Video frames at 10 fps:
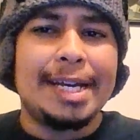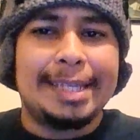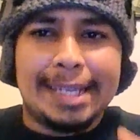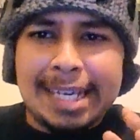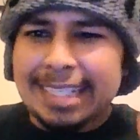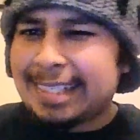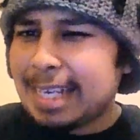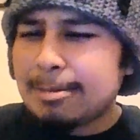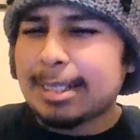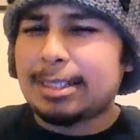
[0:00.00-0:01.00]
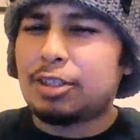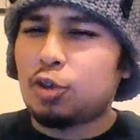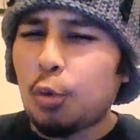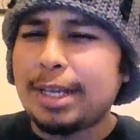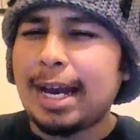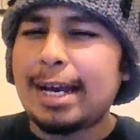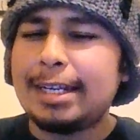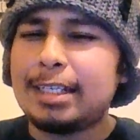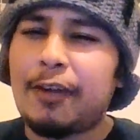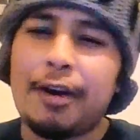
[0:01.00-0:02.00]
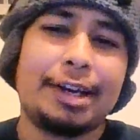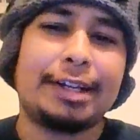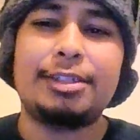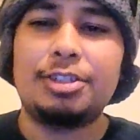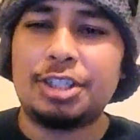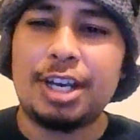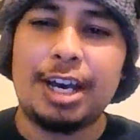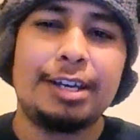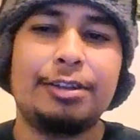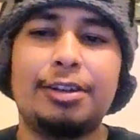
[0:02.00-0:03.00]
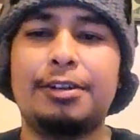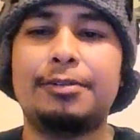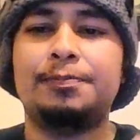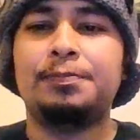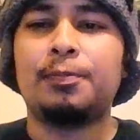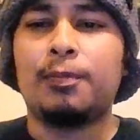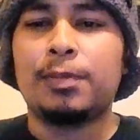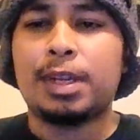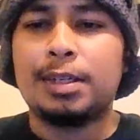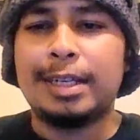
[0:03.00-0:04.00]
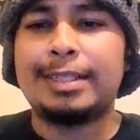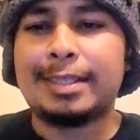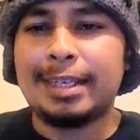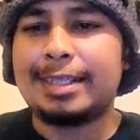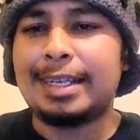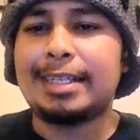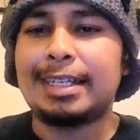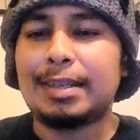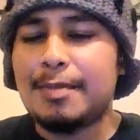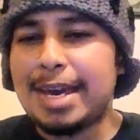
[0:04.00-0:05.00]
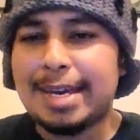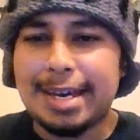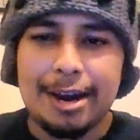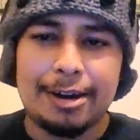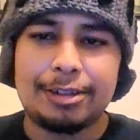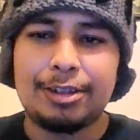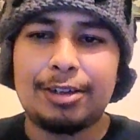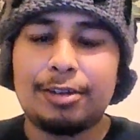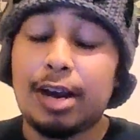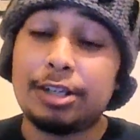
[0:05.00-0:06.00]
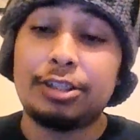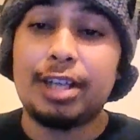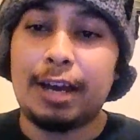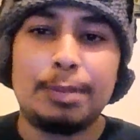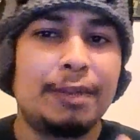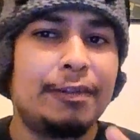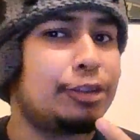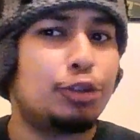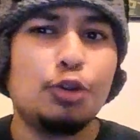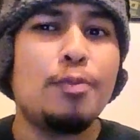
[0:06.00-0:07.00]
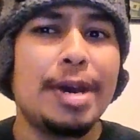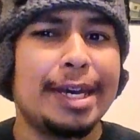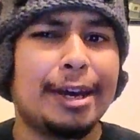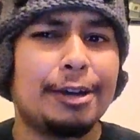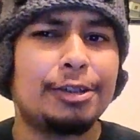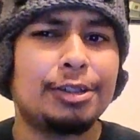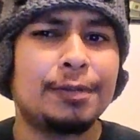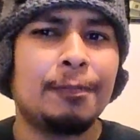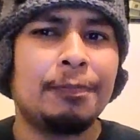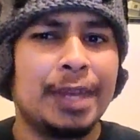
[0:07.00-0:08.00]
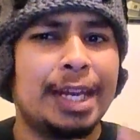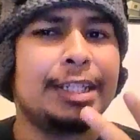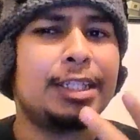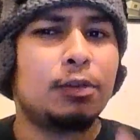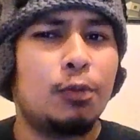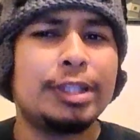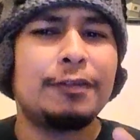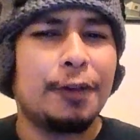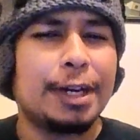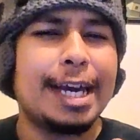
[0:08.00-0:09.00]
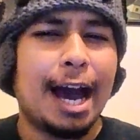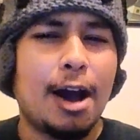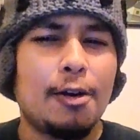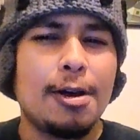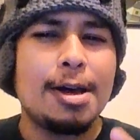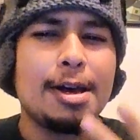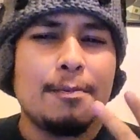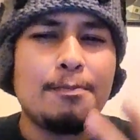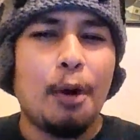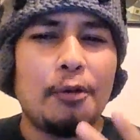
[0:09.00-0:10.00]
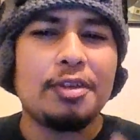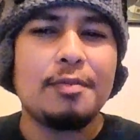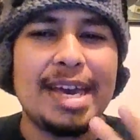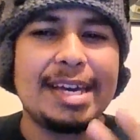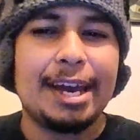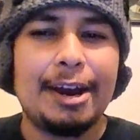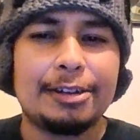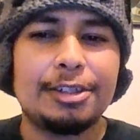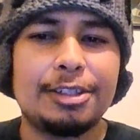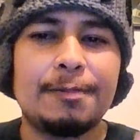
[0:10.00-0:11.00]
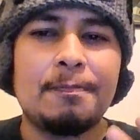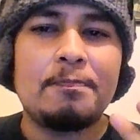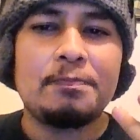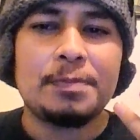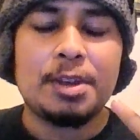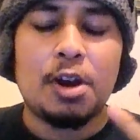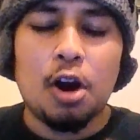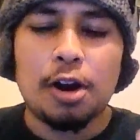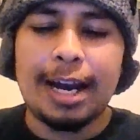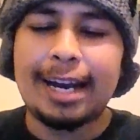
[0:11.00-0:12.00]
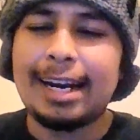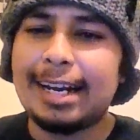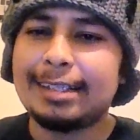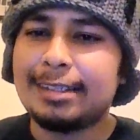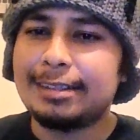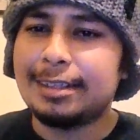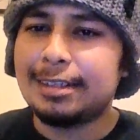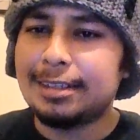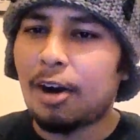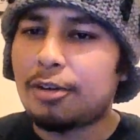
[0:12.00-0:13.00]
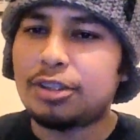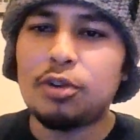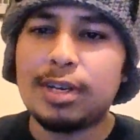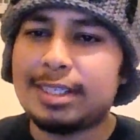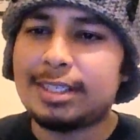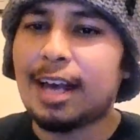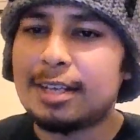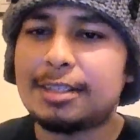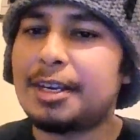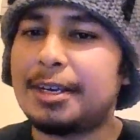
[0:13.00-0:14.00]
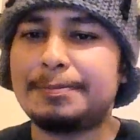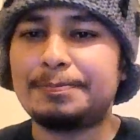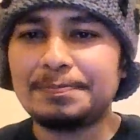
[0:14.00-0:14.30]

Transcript: it seems like the storyline is very cliche, you know. It seems like the main character, actually I believe there's two main characters, and it's funny how both the main characters are kind of like the Naruto and Sasuke